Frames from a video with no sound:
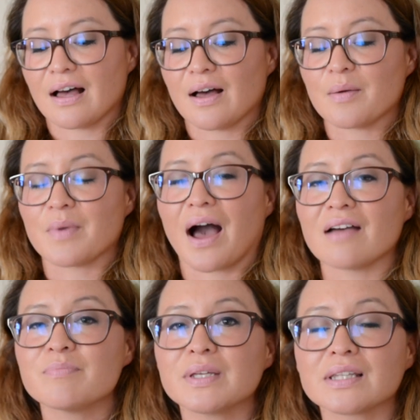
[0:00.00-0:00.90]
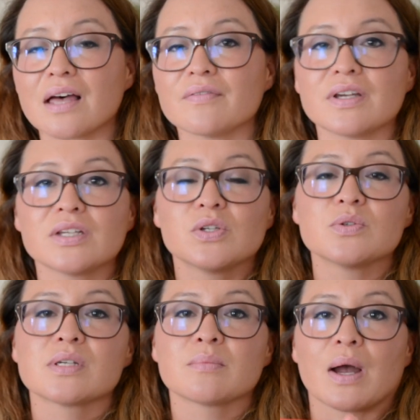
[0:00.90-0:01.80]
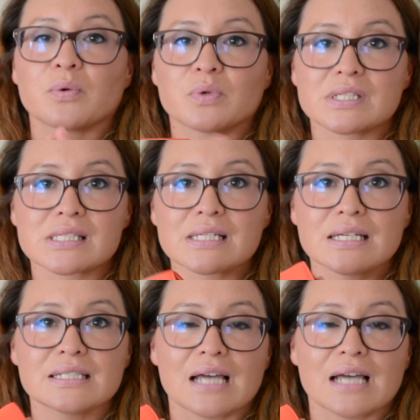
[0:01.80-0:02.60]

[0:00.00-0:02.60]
Um, I've been loving using my wristlet.